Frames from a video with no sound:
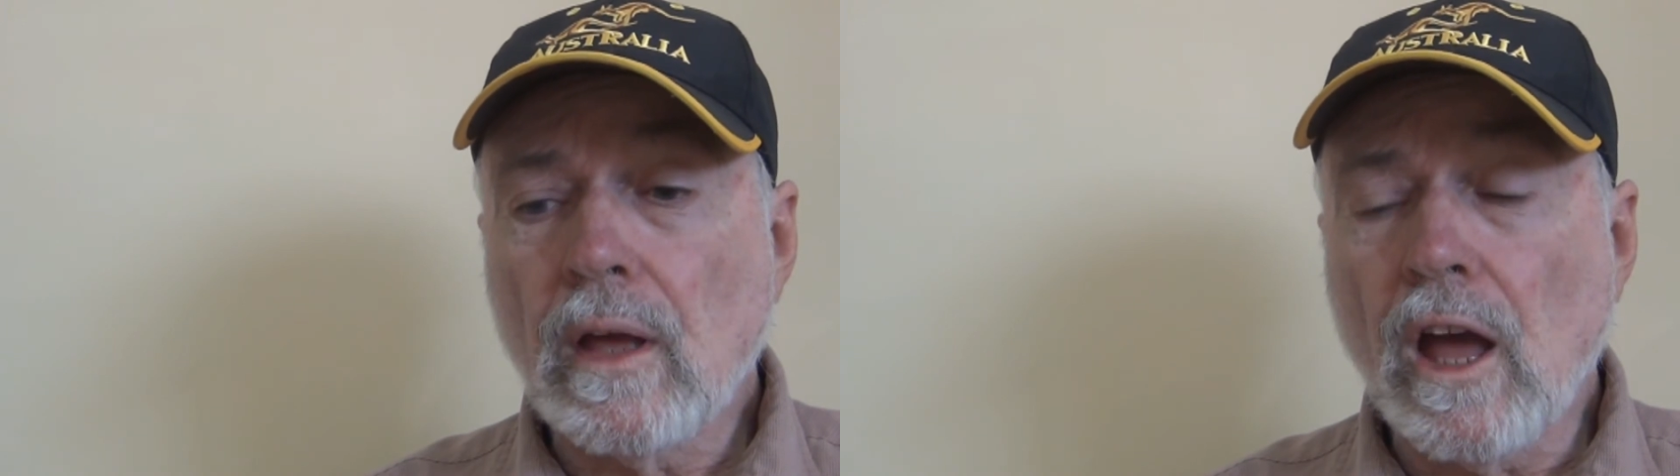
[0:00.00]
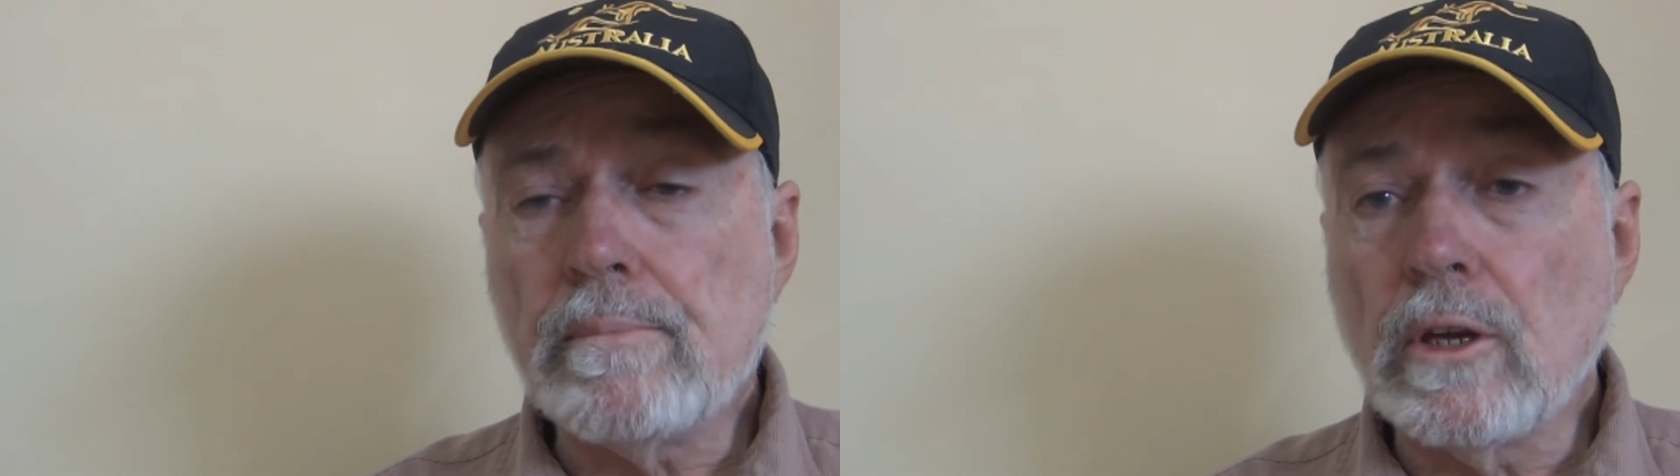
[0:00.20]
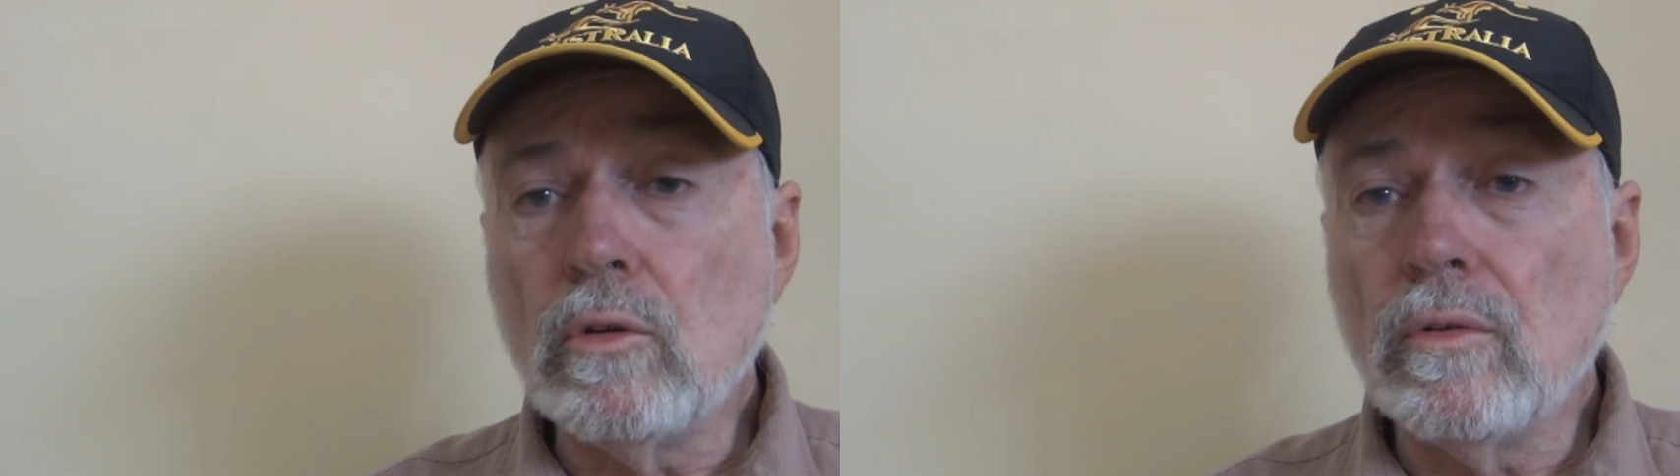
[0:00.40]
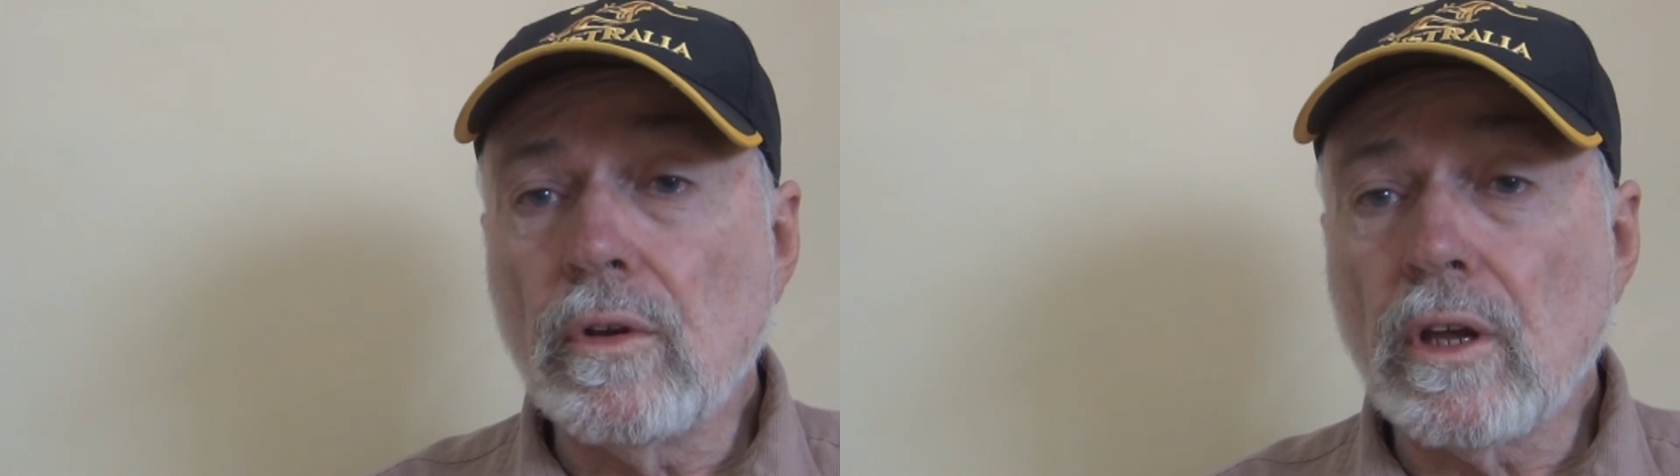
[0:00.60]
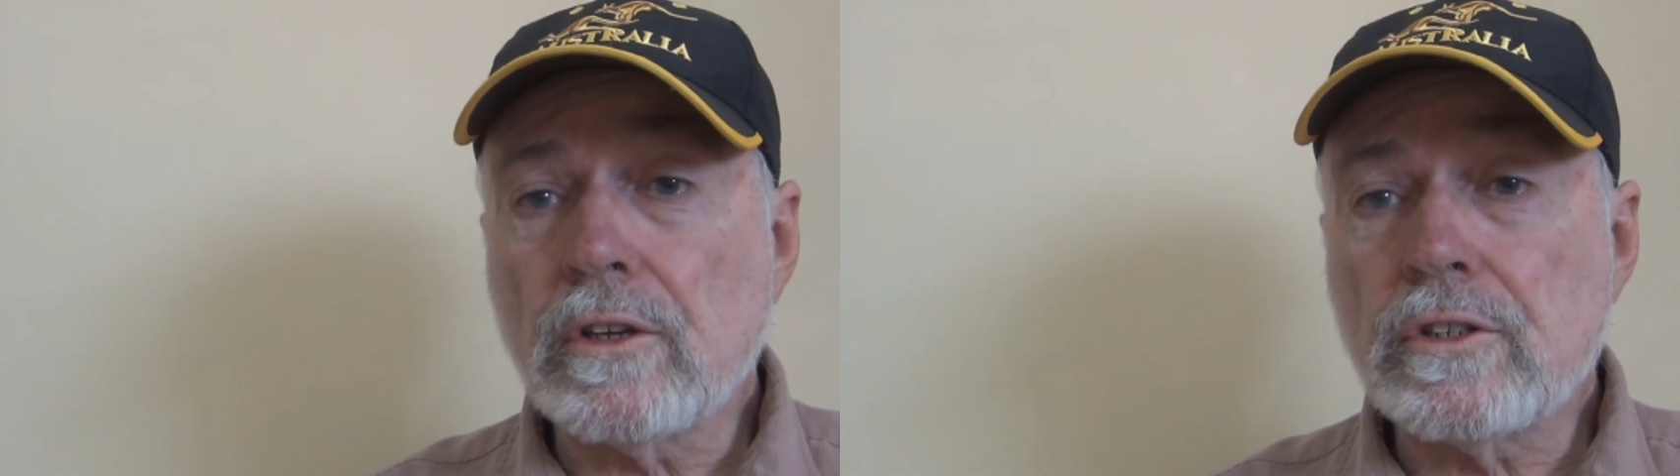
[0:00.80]

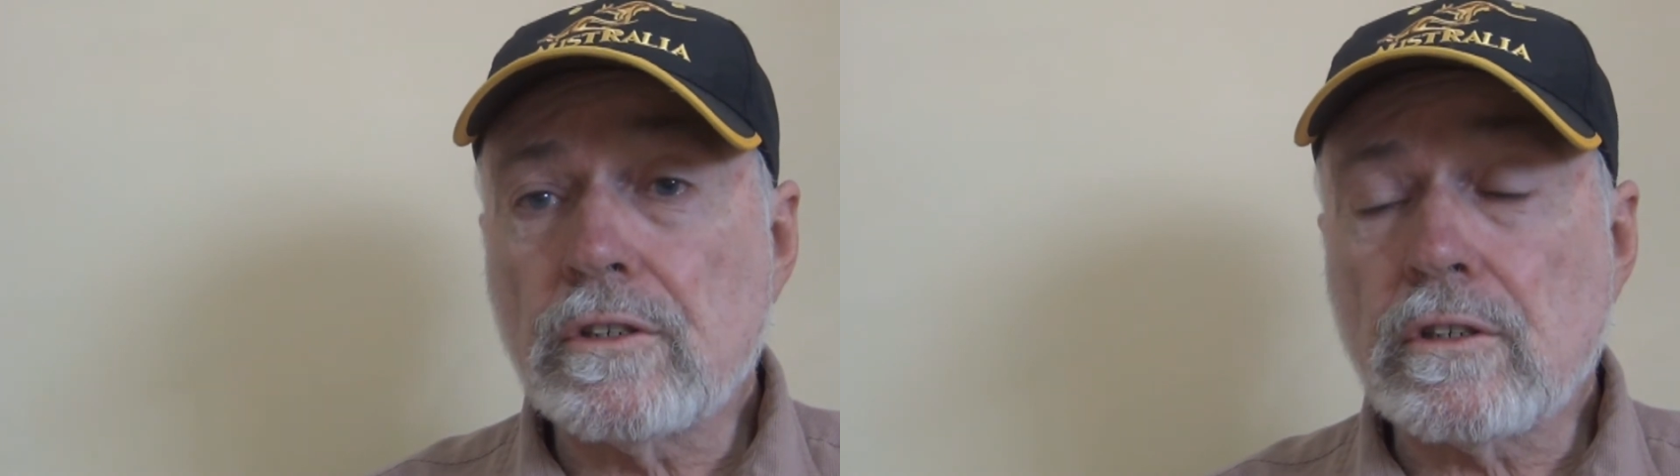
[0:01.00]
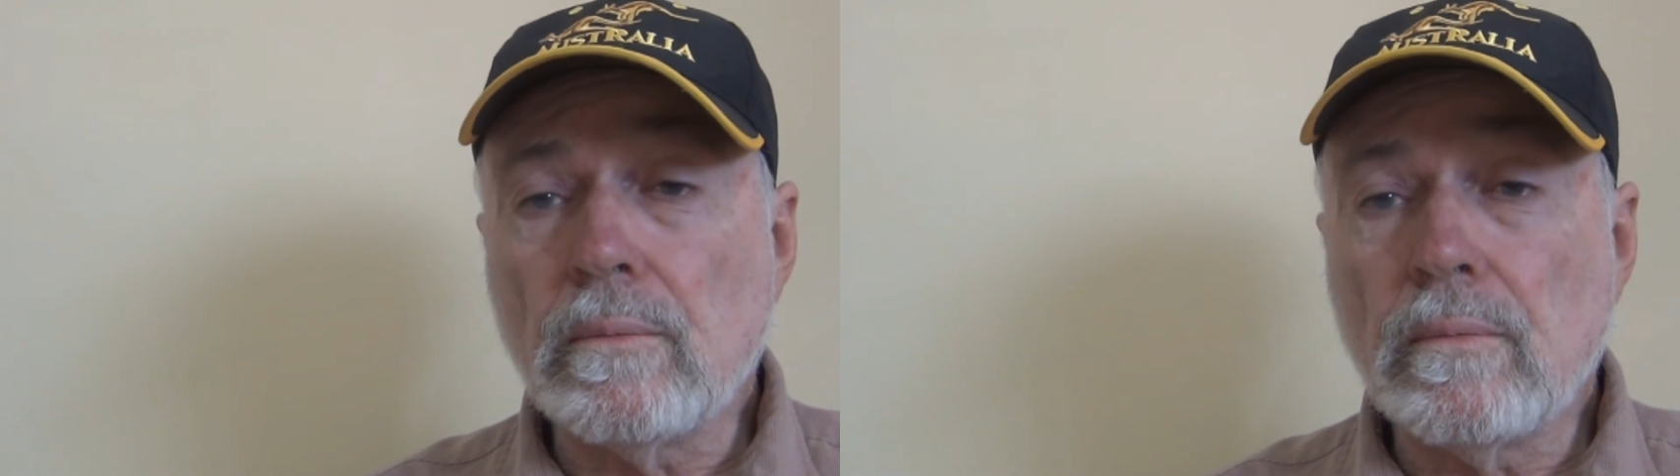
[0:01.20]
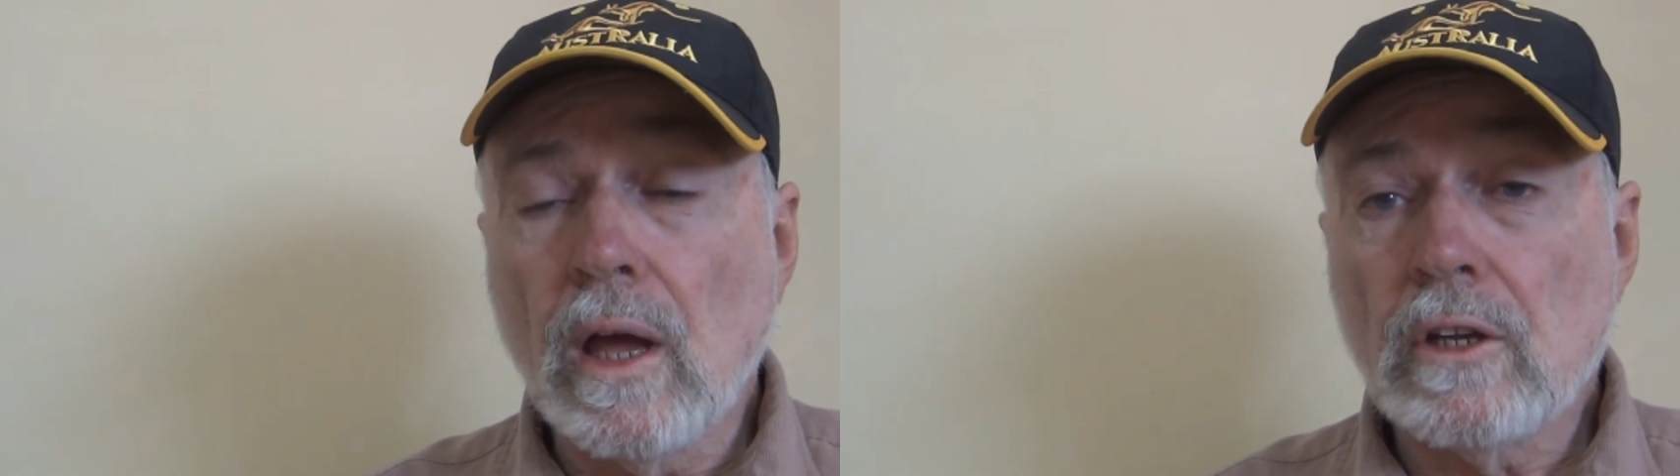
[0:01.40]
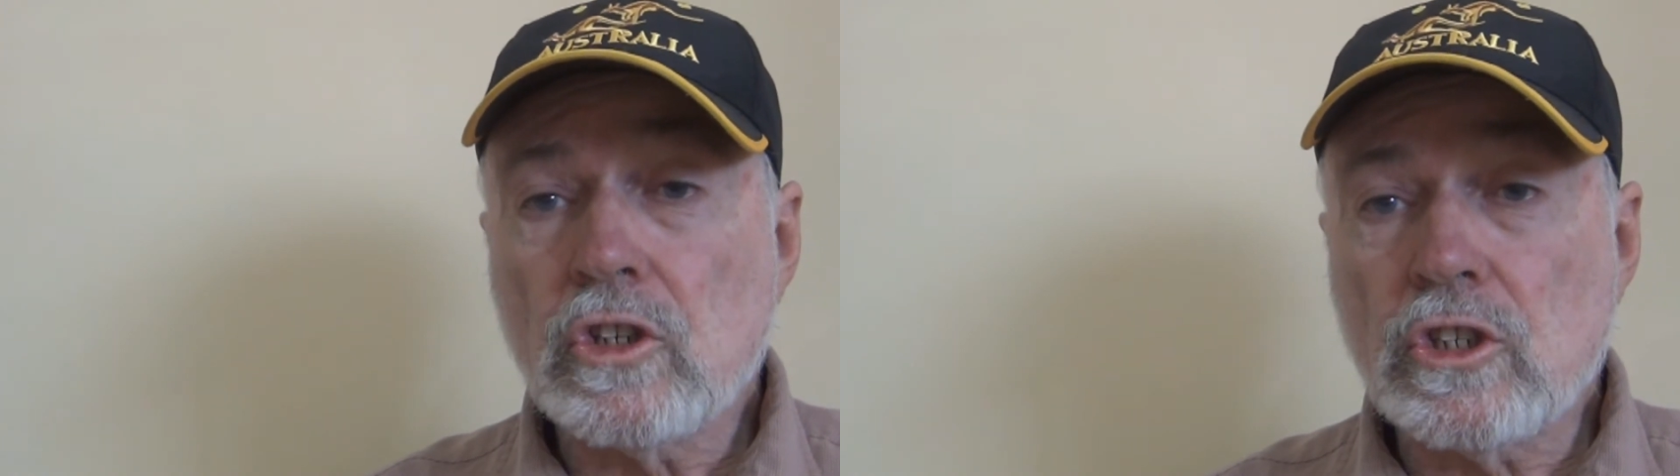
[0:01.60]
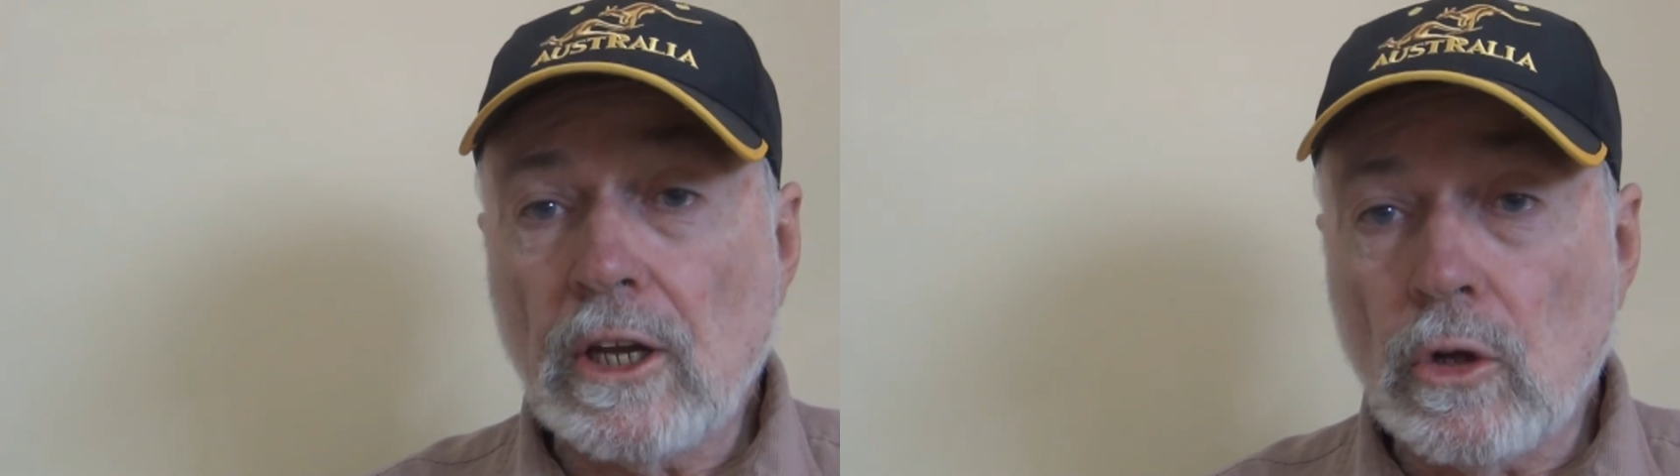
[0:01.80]
immune system
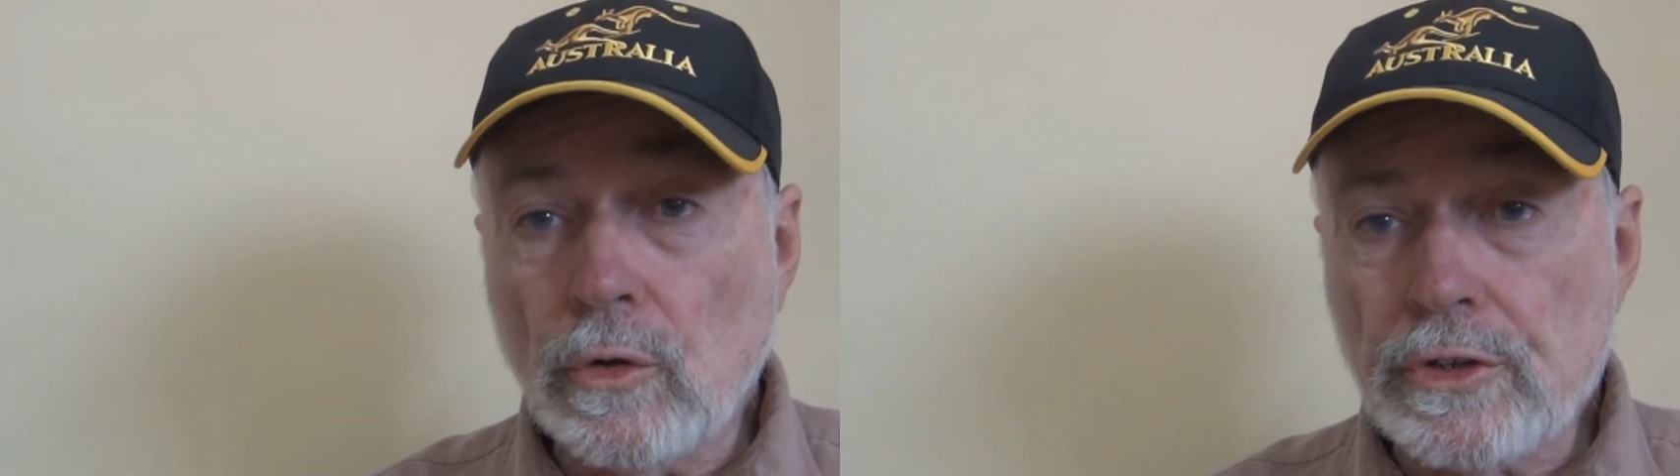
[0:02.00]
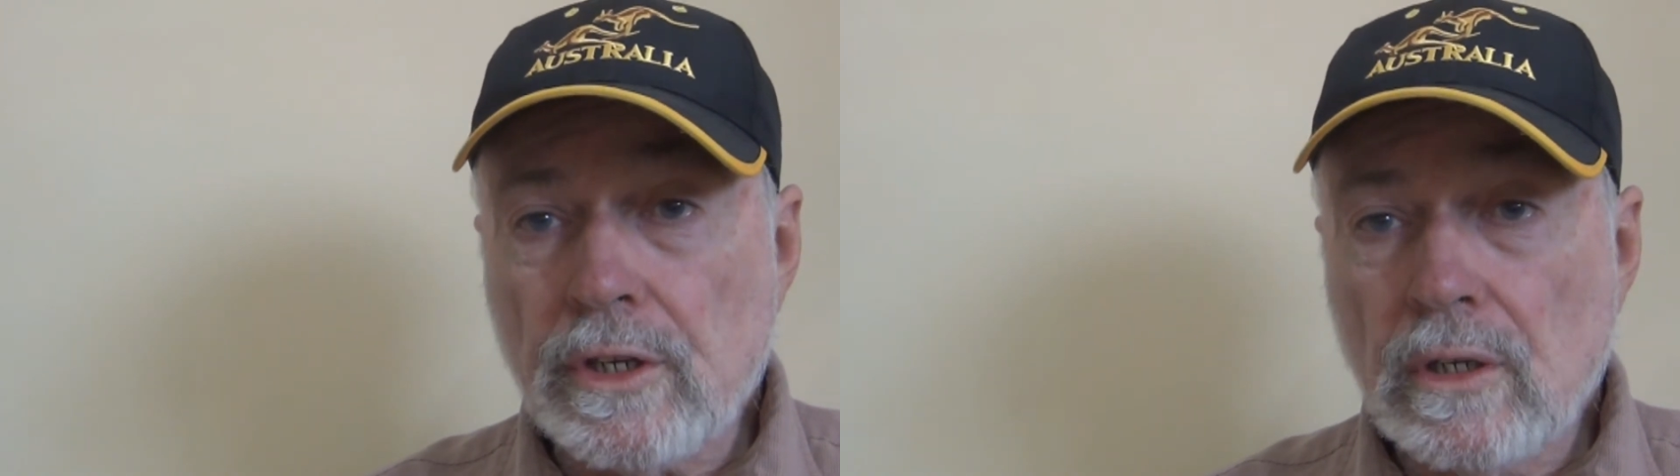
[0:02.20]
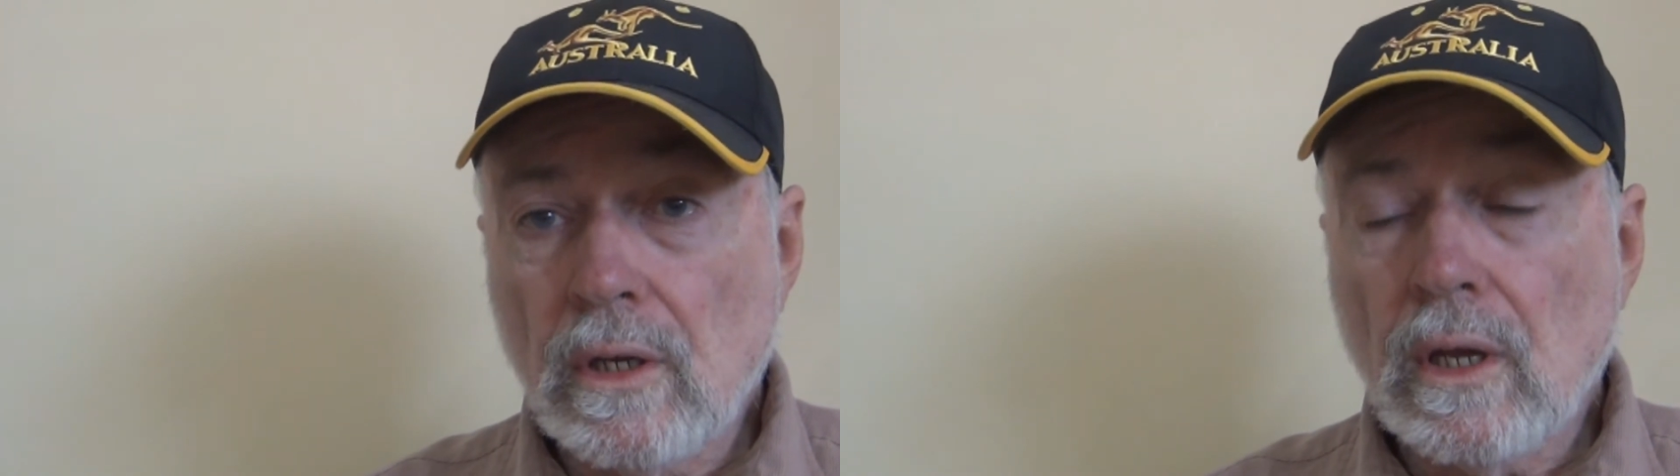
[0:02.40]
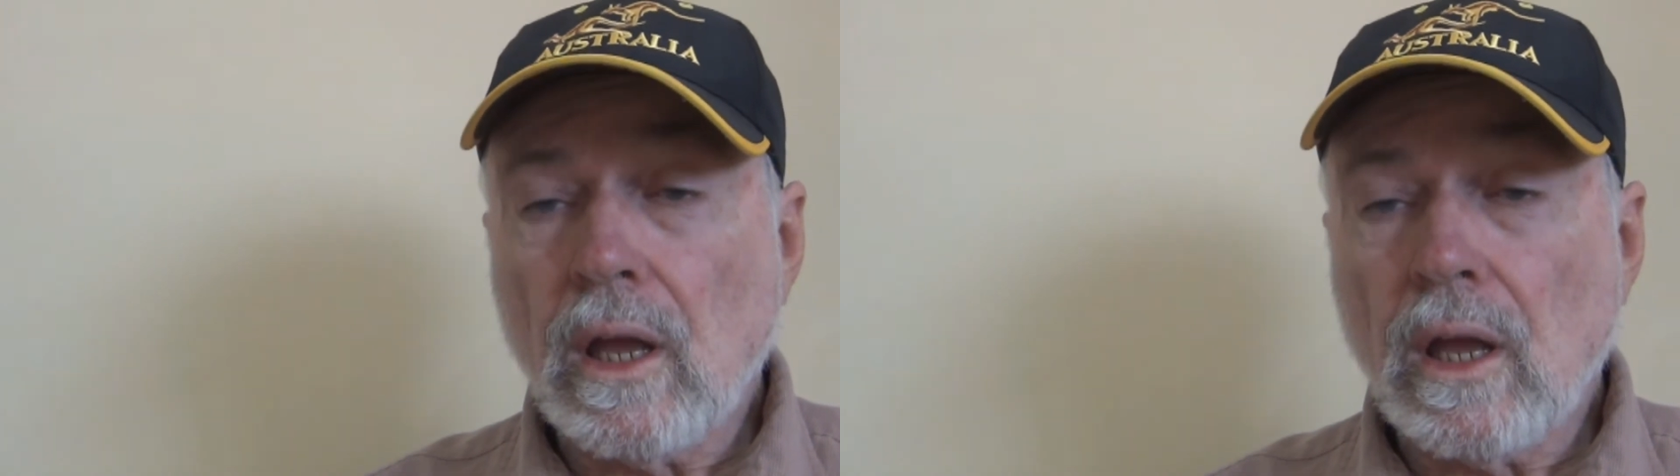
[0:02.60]
cells